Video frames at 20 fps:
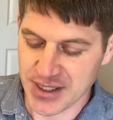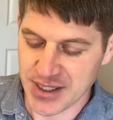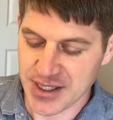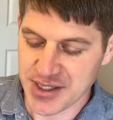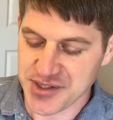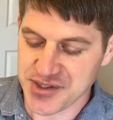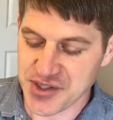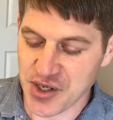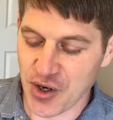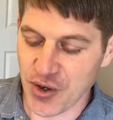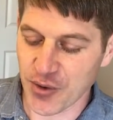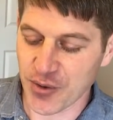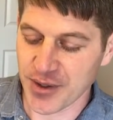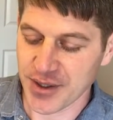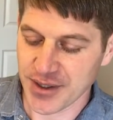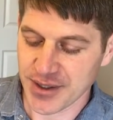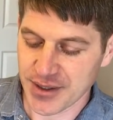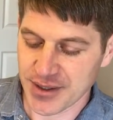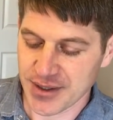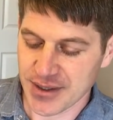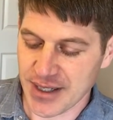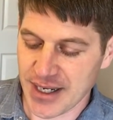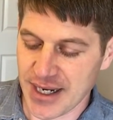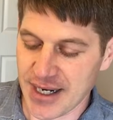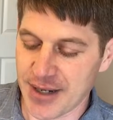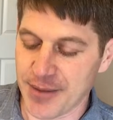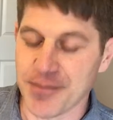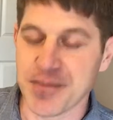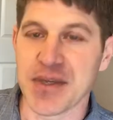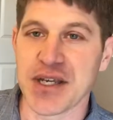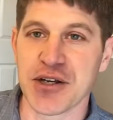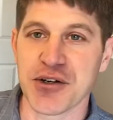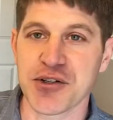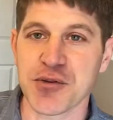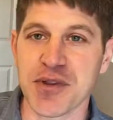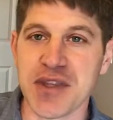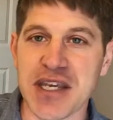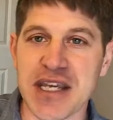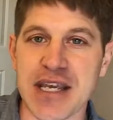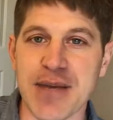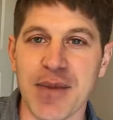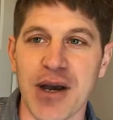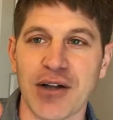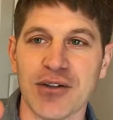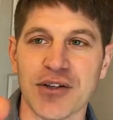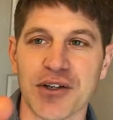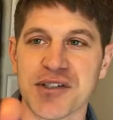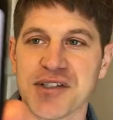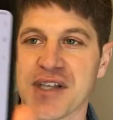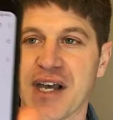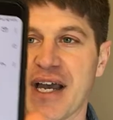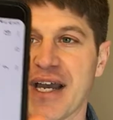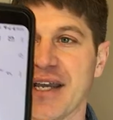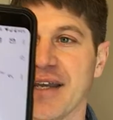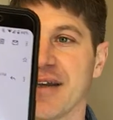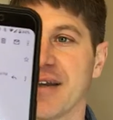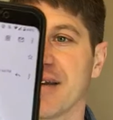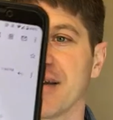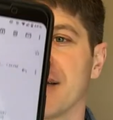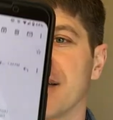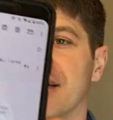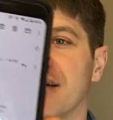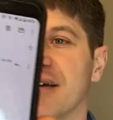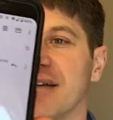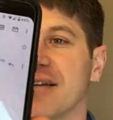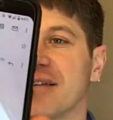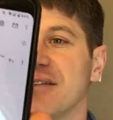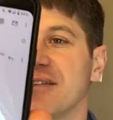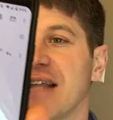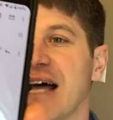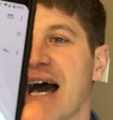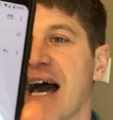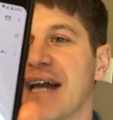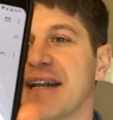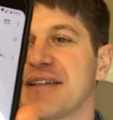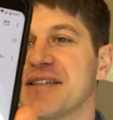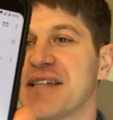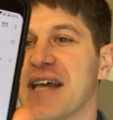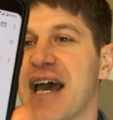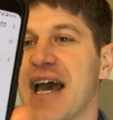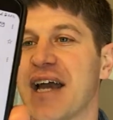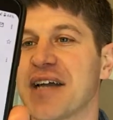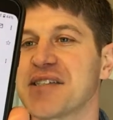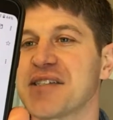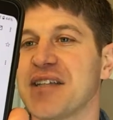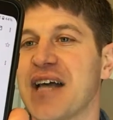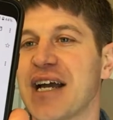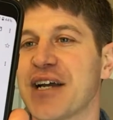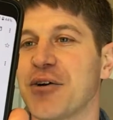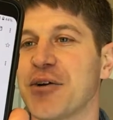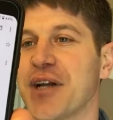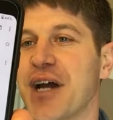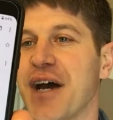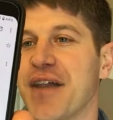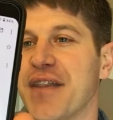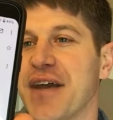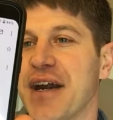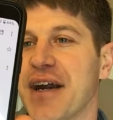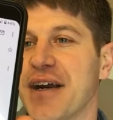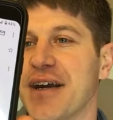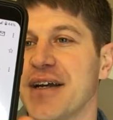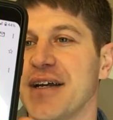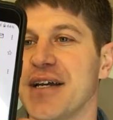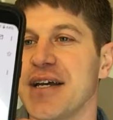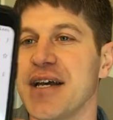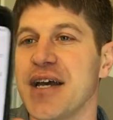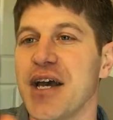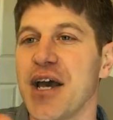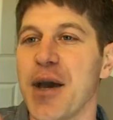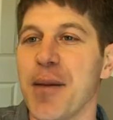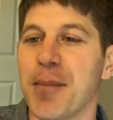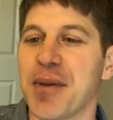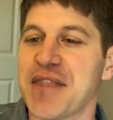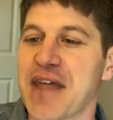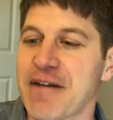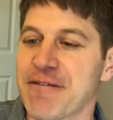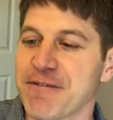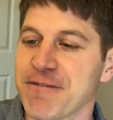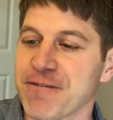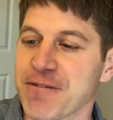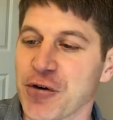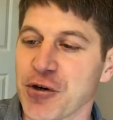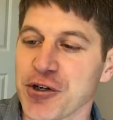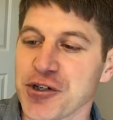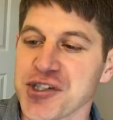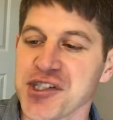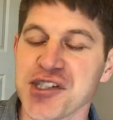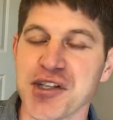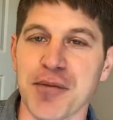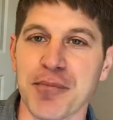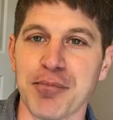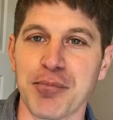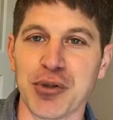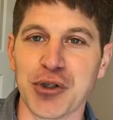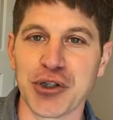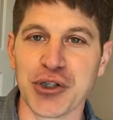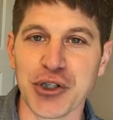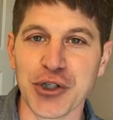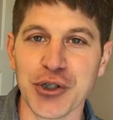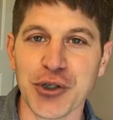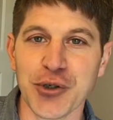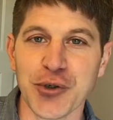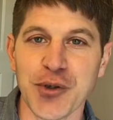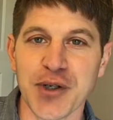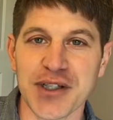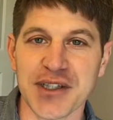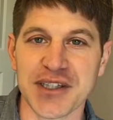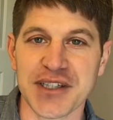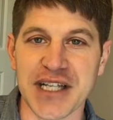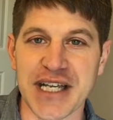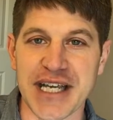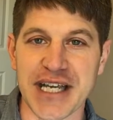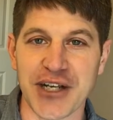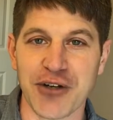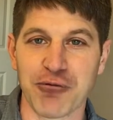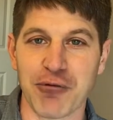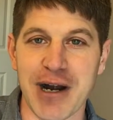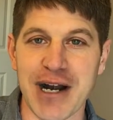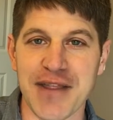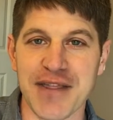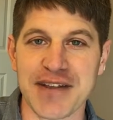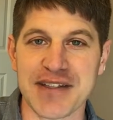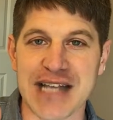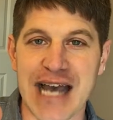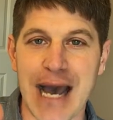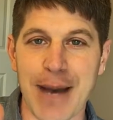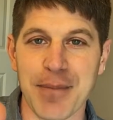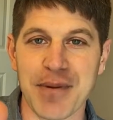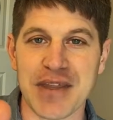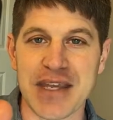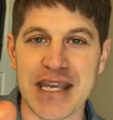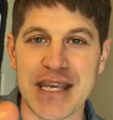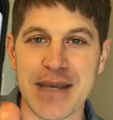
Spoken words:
So here's what the email looks like. A lot of text, a lot going on there. But that first blue link right at the top of the